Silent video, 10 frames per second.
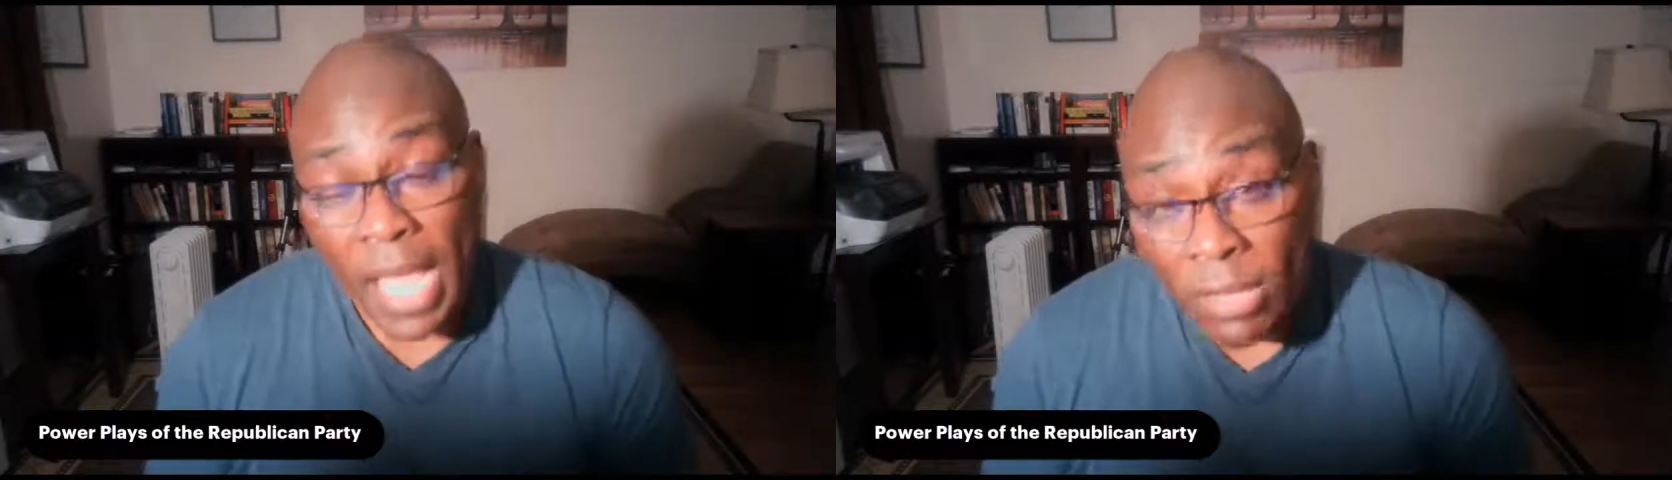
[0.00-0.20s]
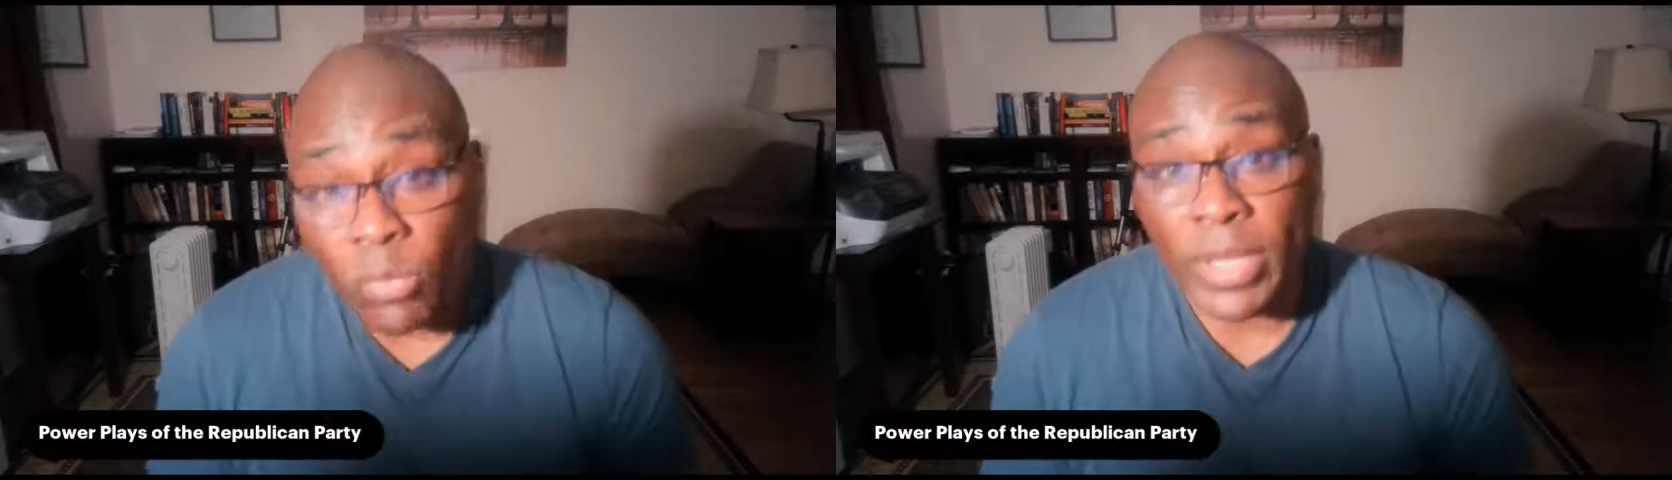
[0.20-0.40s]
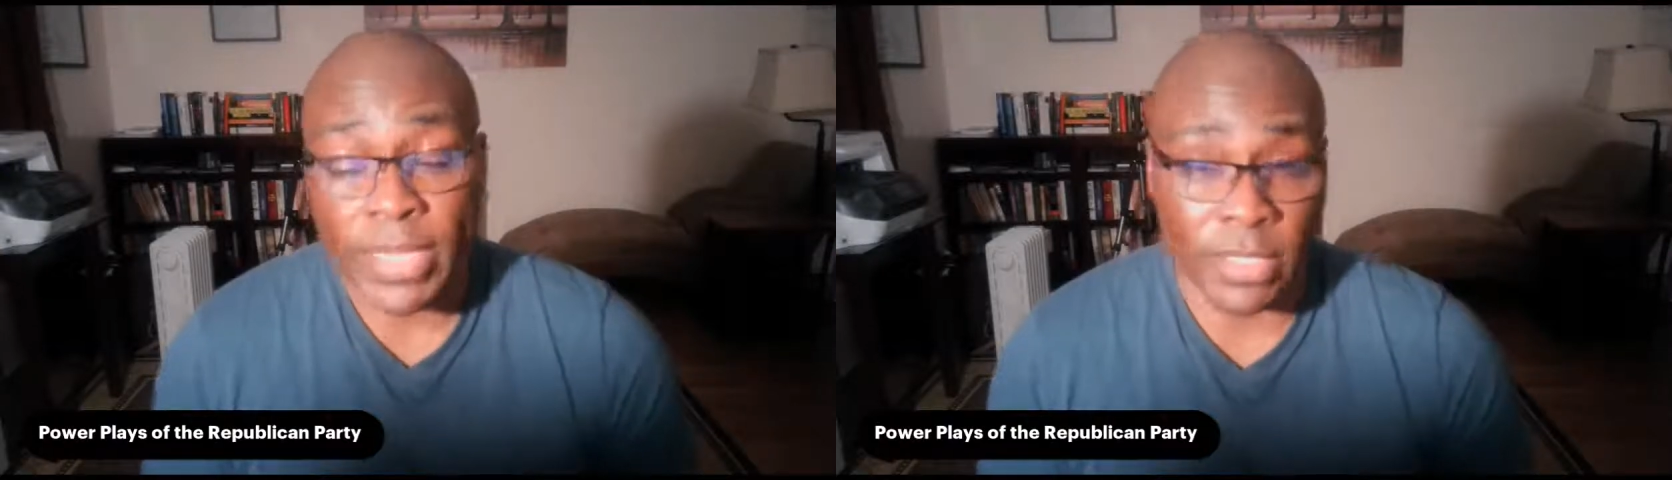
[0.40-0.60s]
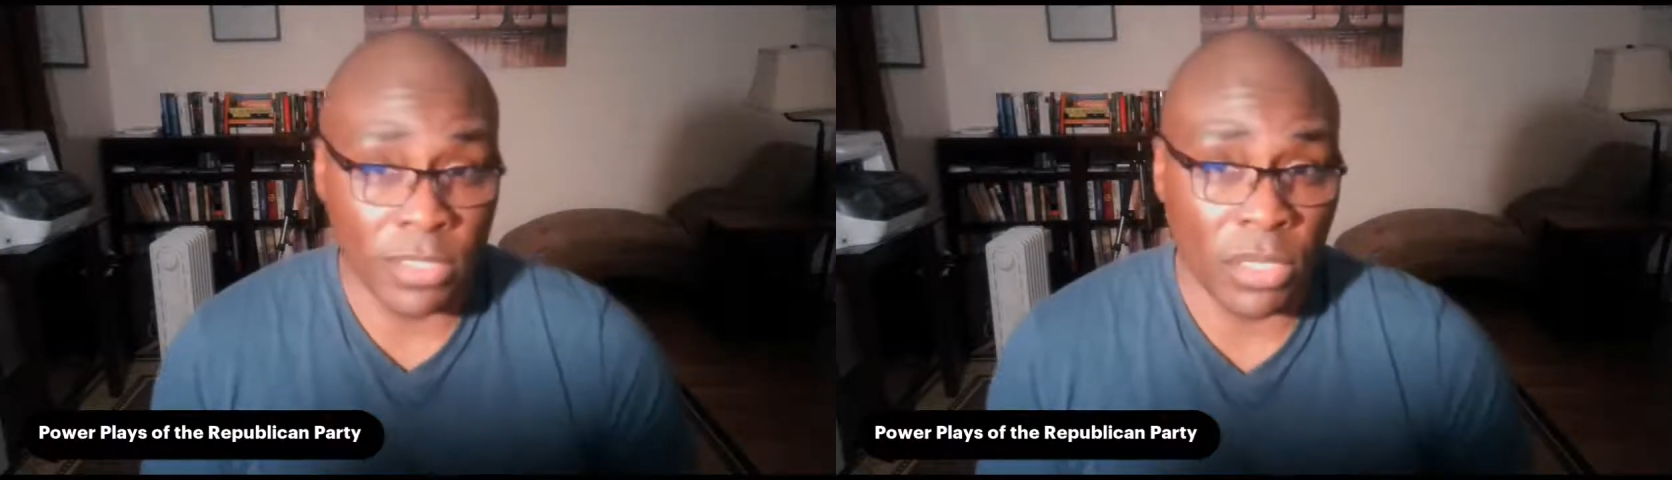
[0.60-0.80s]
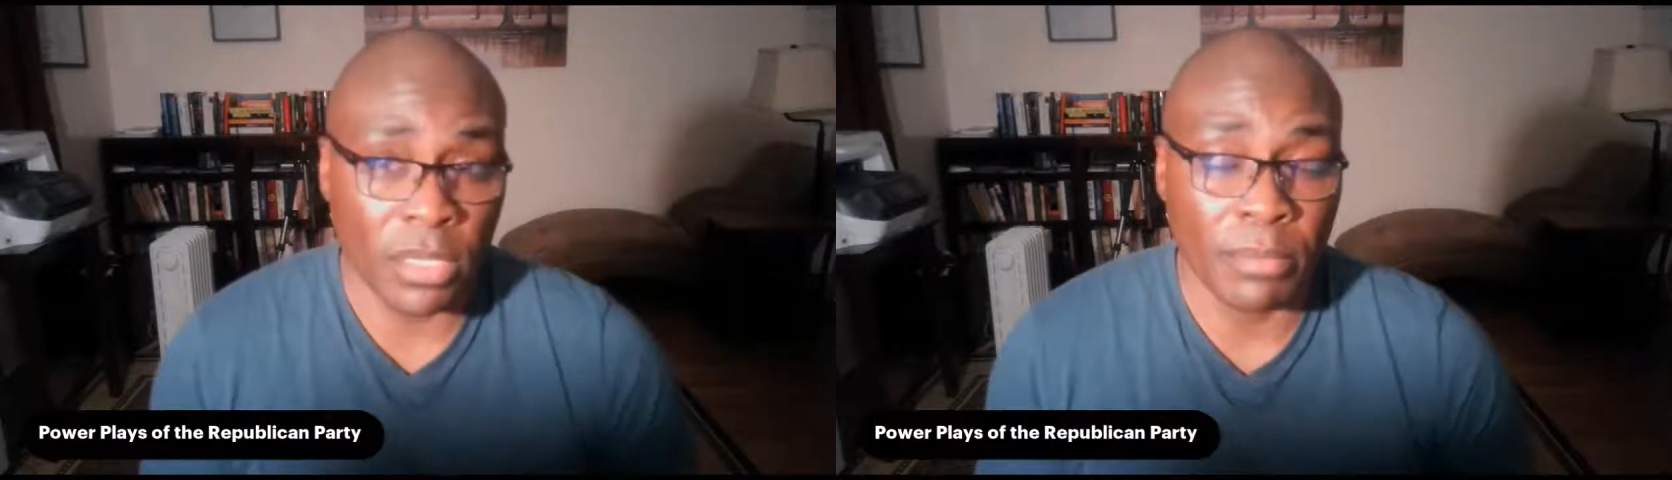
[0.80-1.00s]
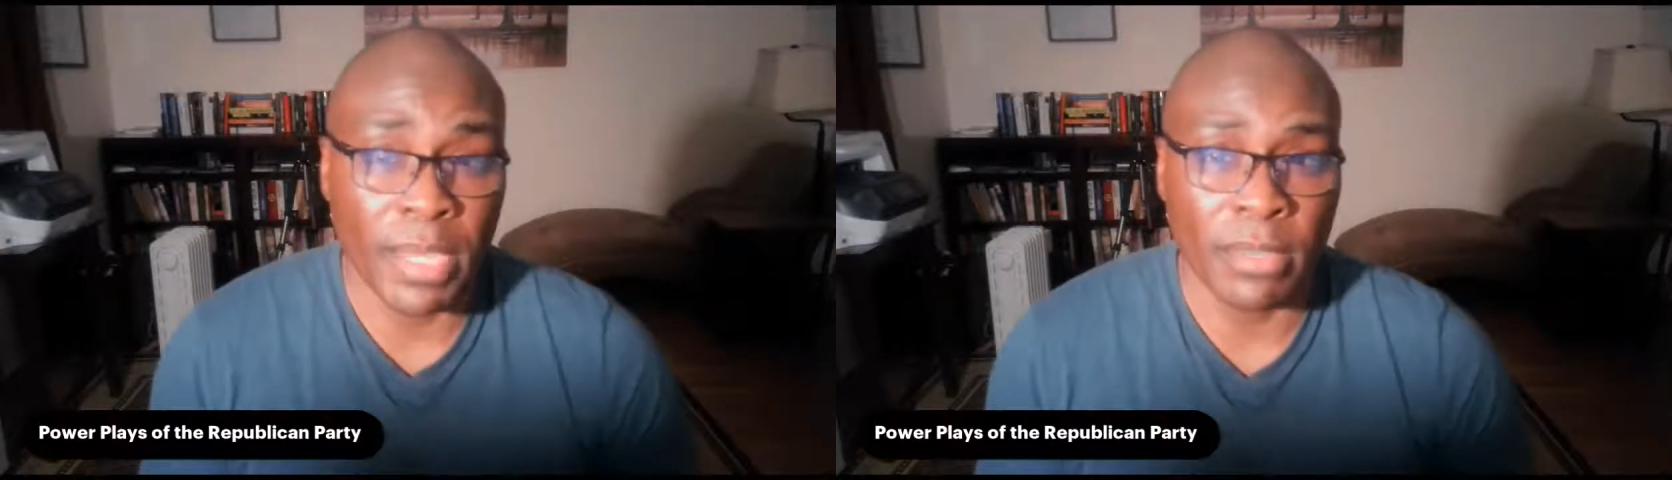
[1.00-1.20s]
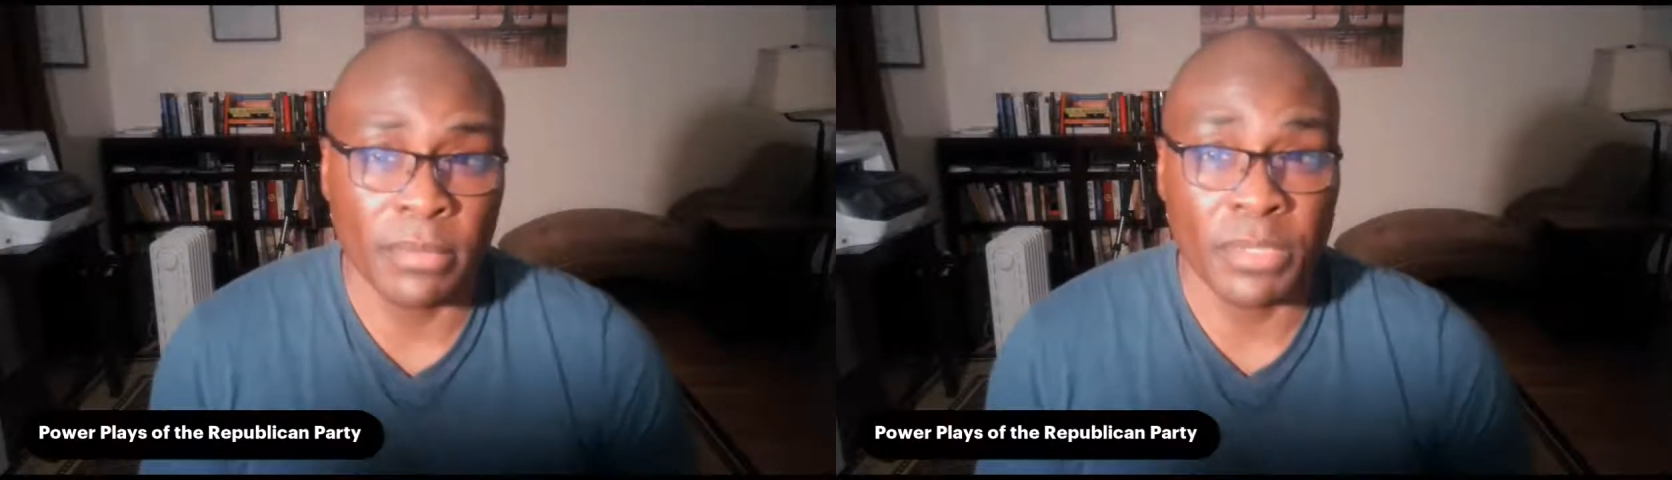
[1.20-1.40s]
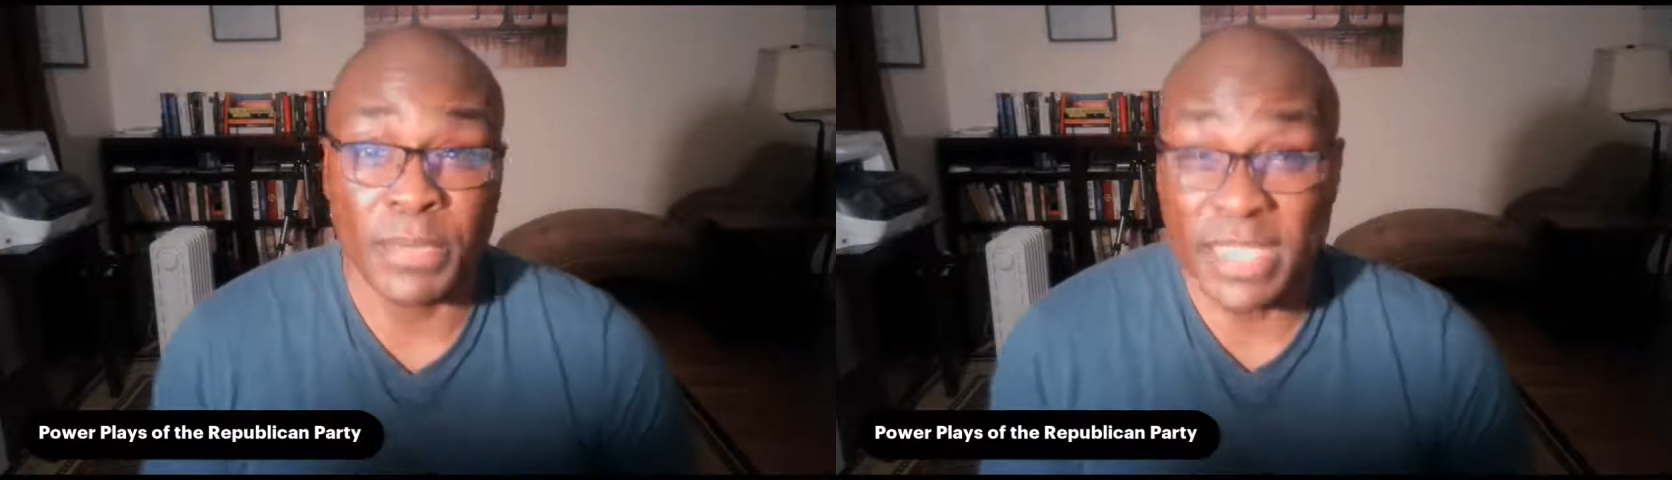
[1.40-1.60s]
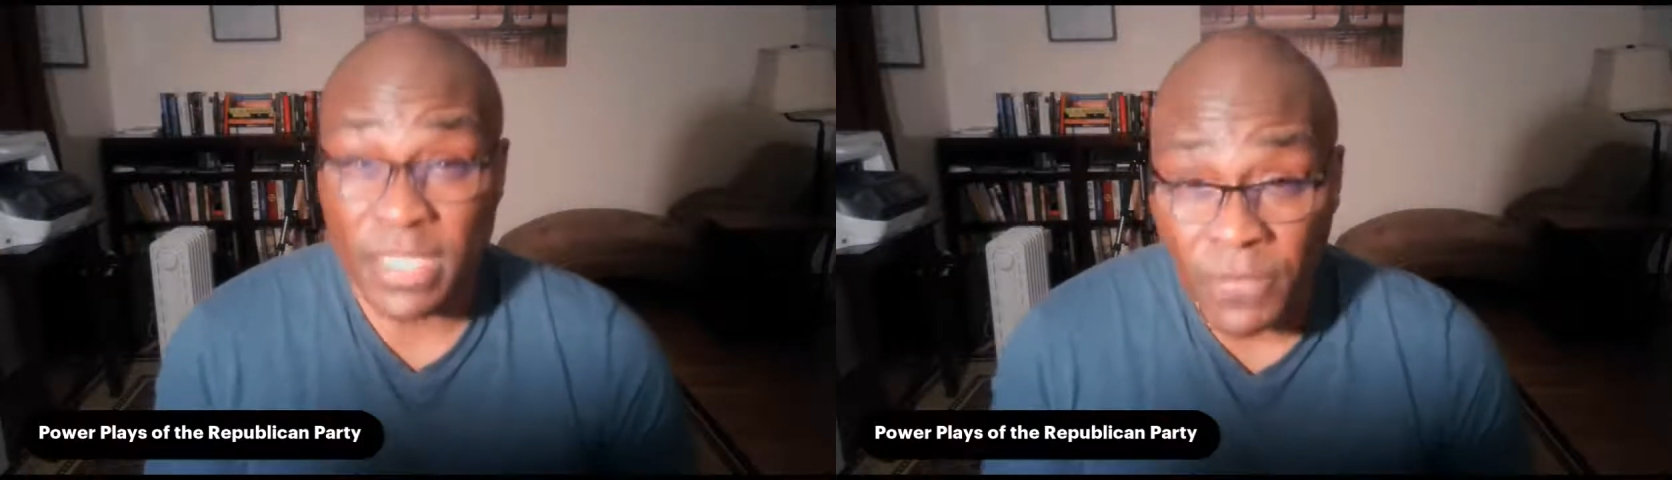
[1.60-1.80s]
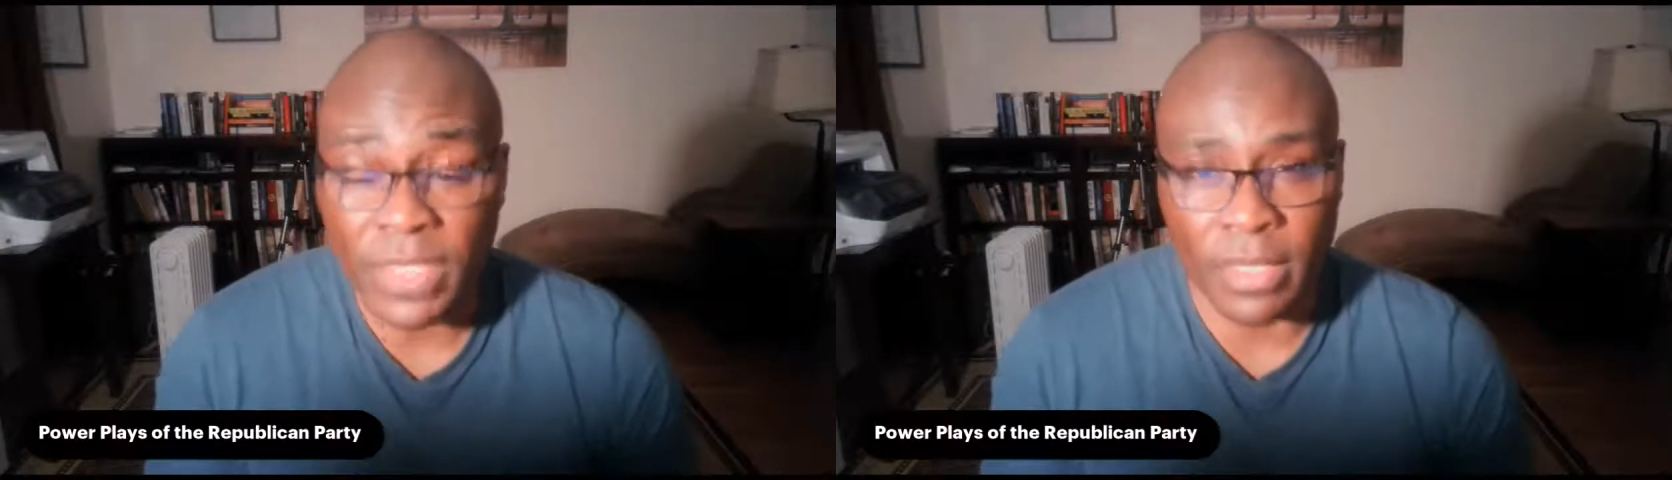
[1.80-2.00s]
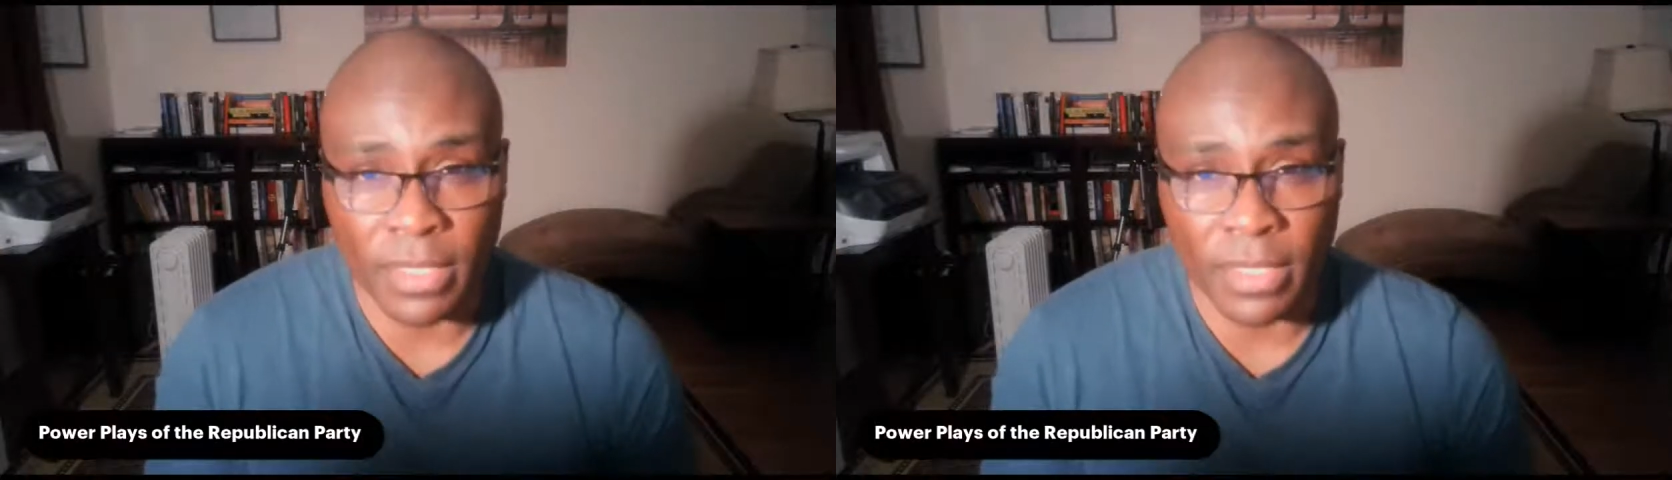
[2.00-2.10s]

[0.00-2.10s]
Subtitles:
But I wanted to talk about specific